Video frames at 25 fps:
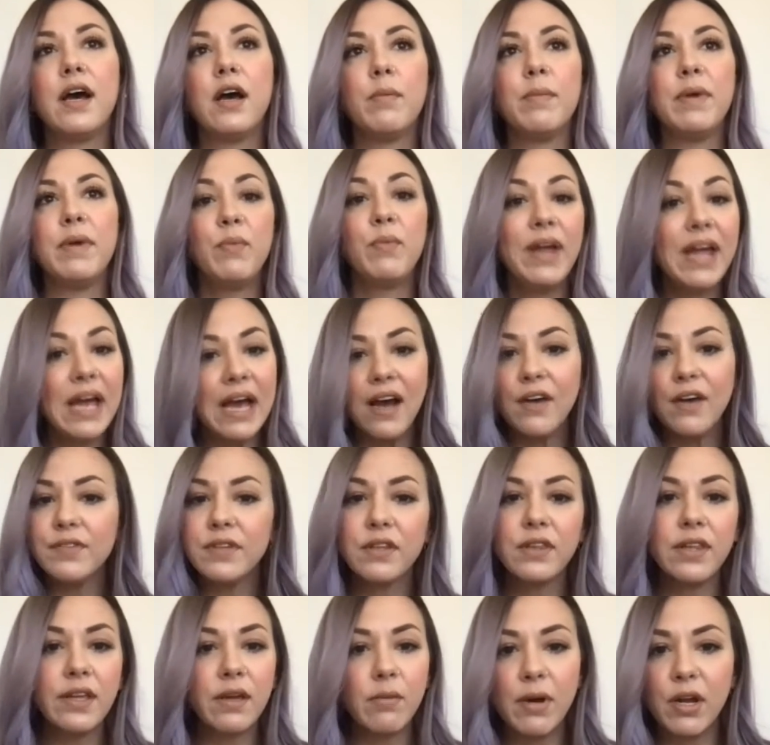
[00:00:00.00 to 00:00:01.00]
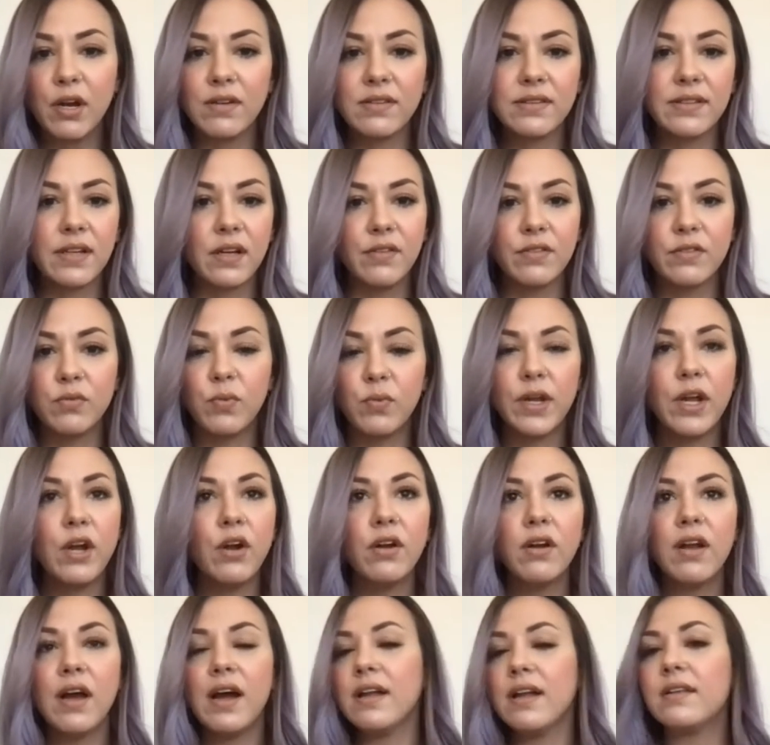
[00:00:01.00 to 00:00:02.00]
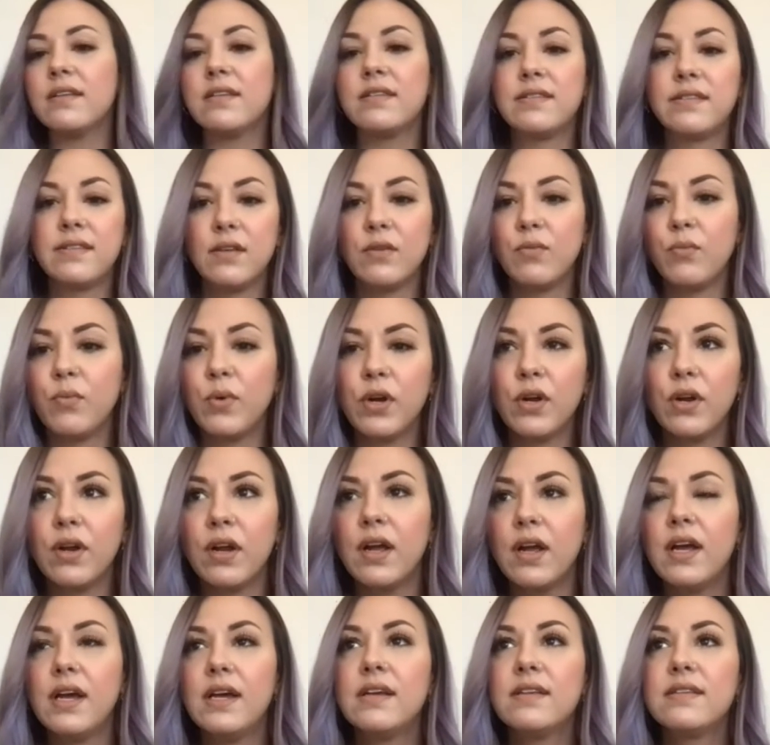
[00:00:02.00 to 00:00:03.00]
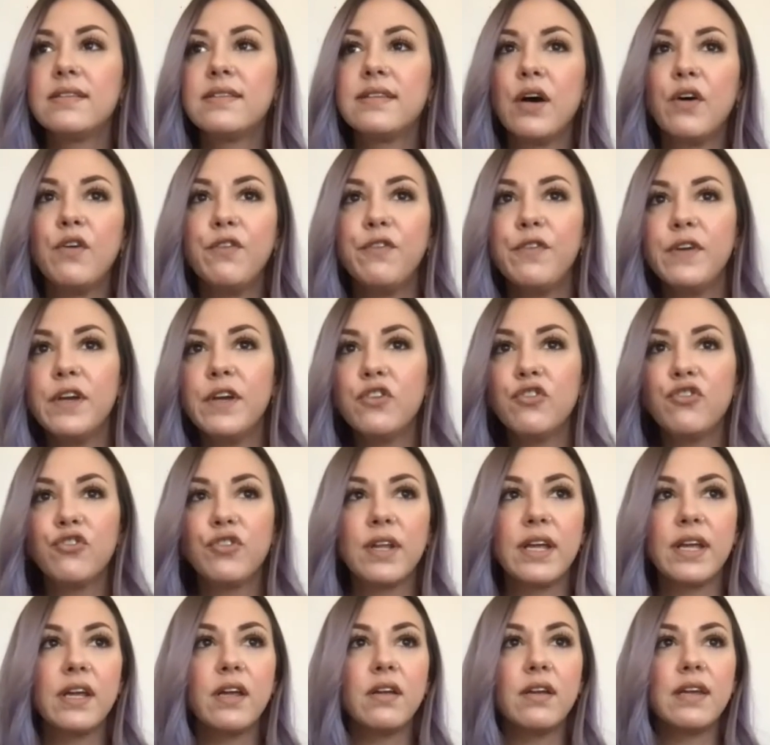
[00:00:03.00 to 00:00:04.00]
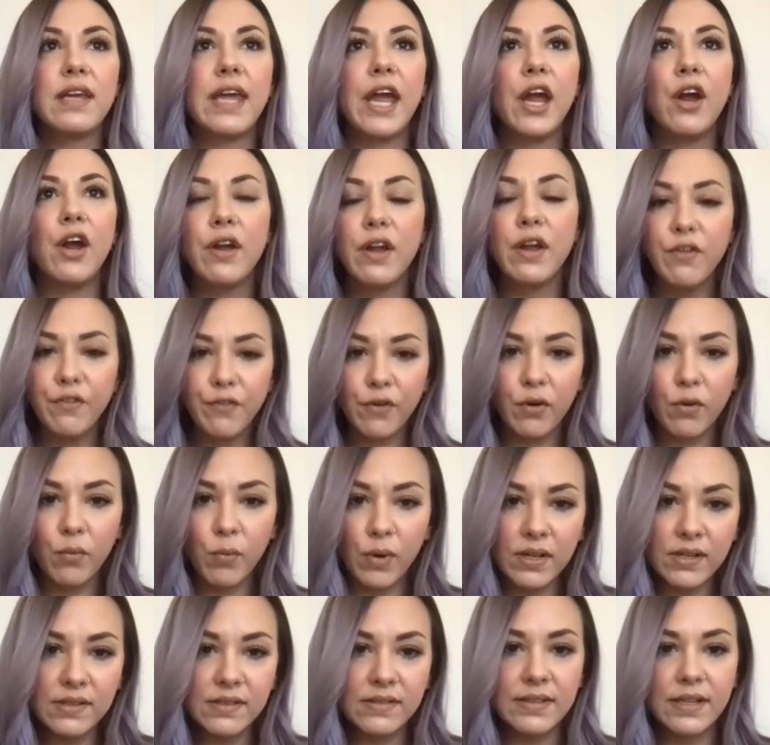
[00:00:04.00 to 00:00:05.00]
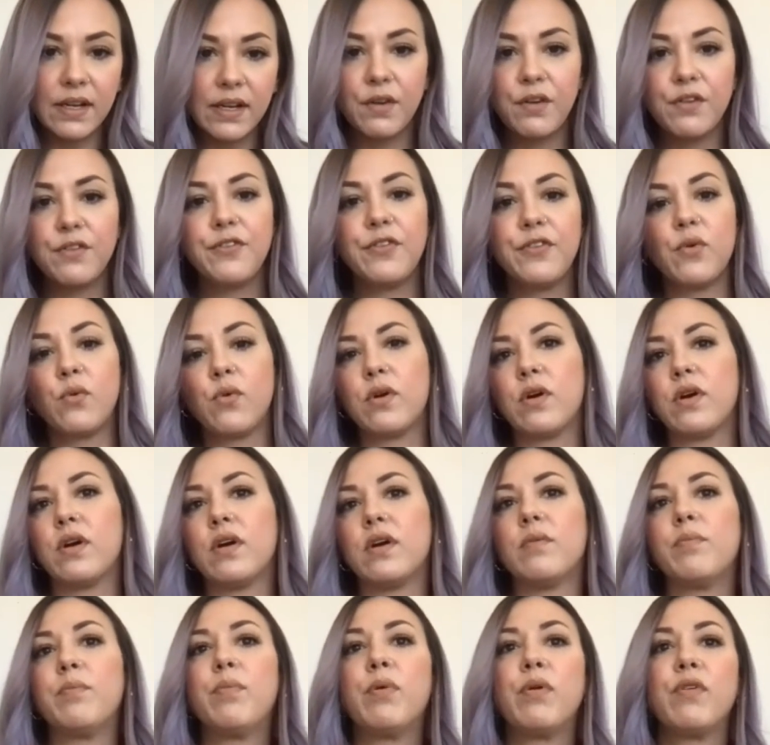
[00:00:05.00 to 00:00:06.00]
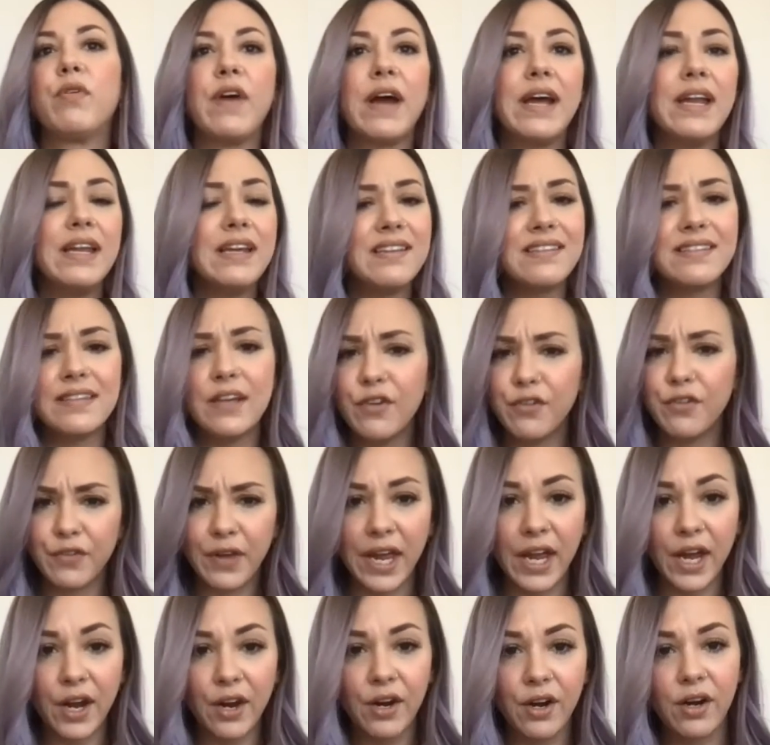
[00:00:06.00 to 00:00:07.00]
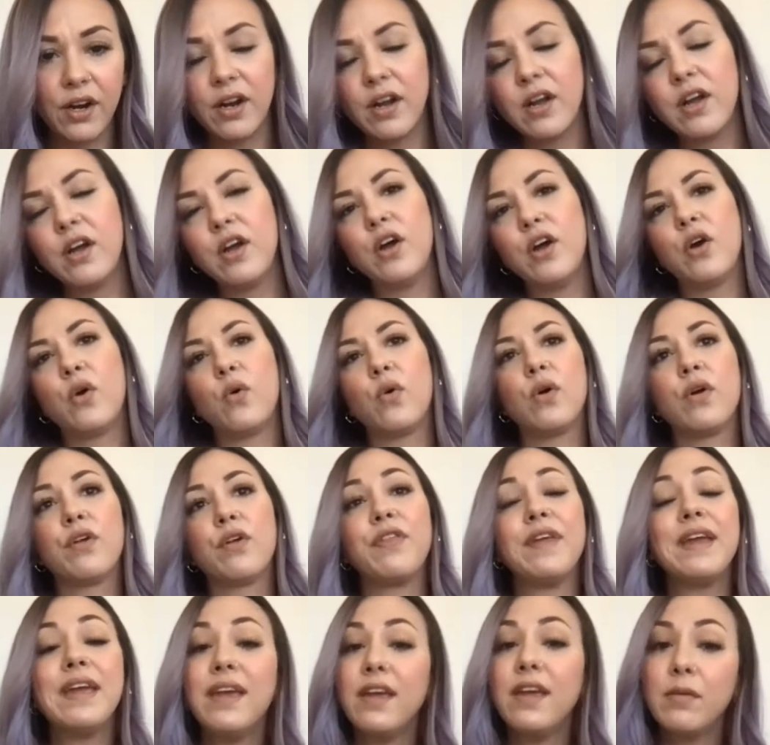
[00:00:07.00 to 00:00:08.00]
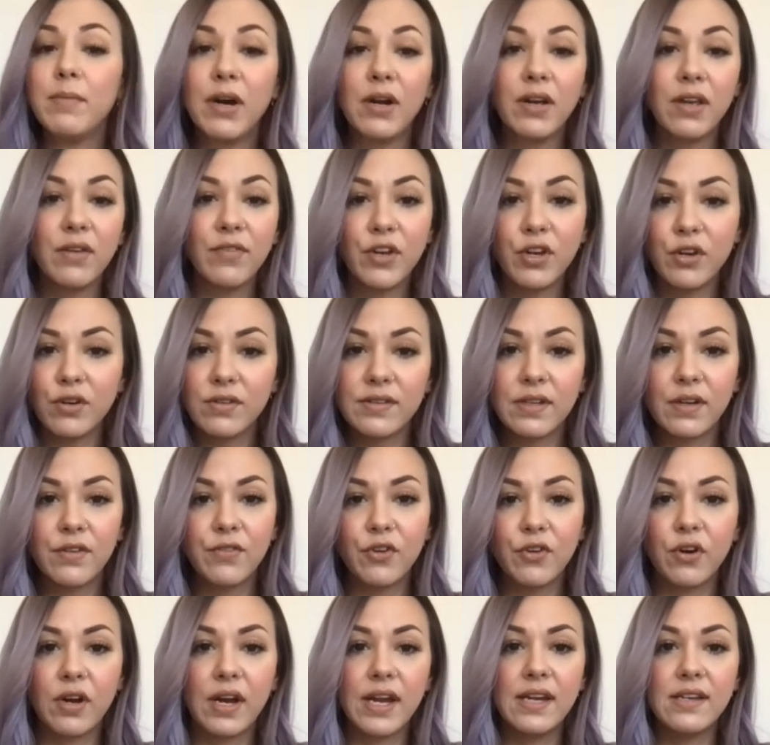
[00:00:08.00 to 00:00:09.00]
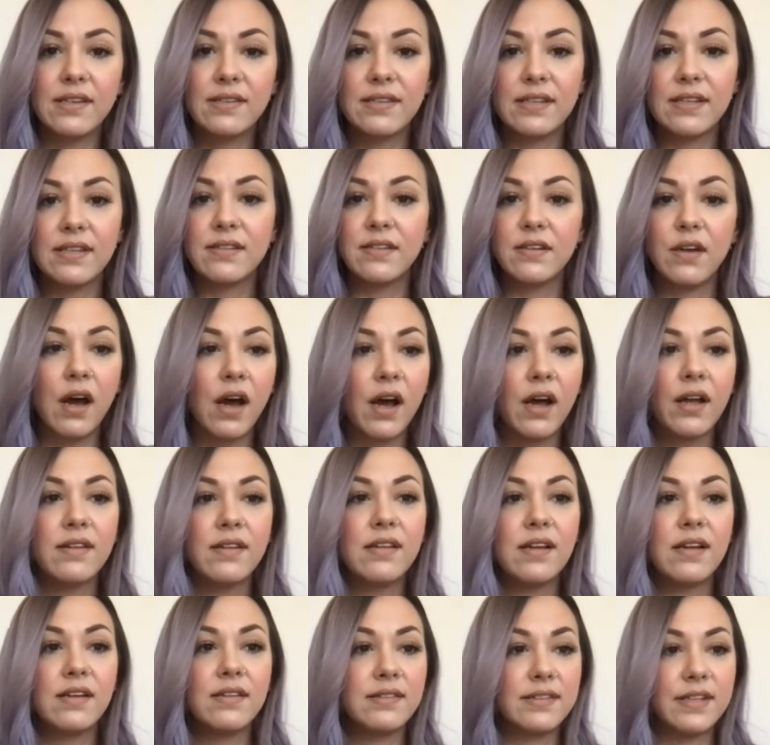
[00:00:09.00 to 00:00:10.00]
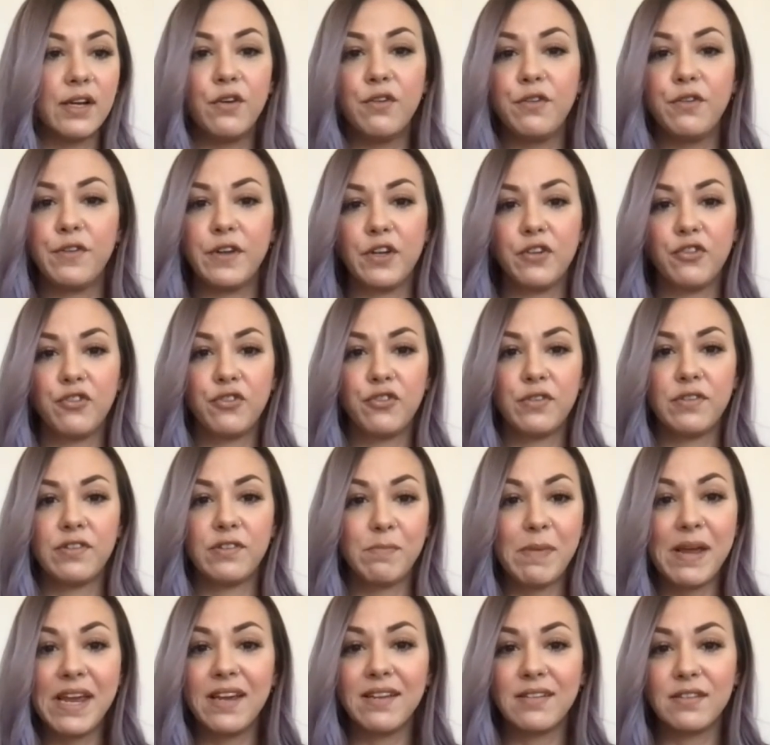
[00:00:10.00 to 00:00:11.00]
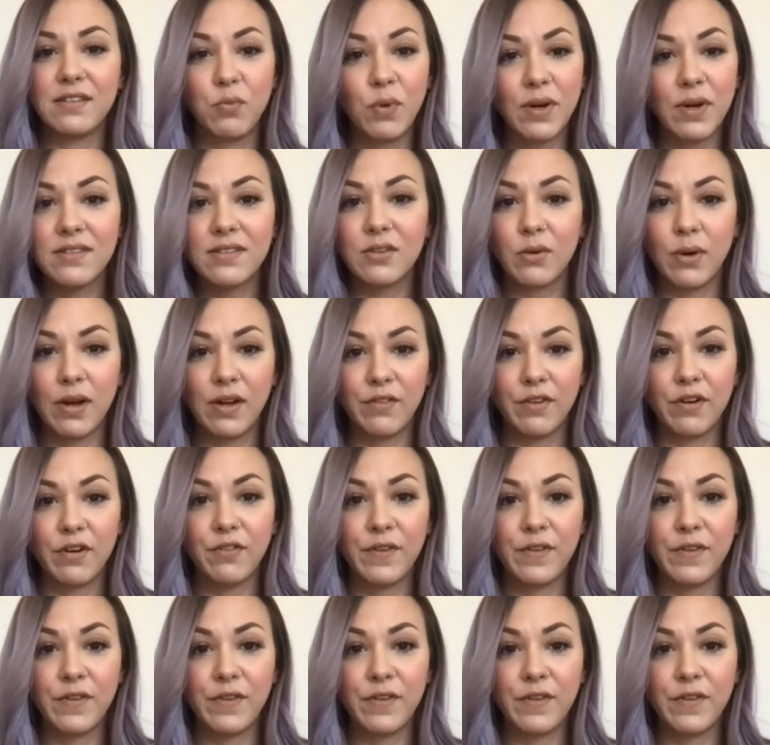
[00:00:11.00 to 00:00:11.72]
And we have to think about ourselves. We're selfish, like caring for oneself or providing self-care or thinking about giving yourself grace is not a selfish space whatsoever.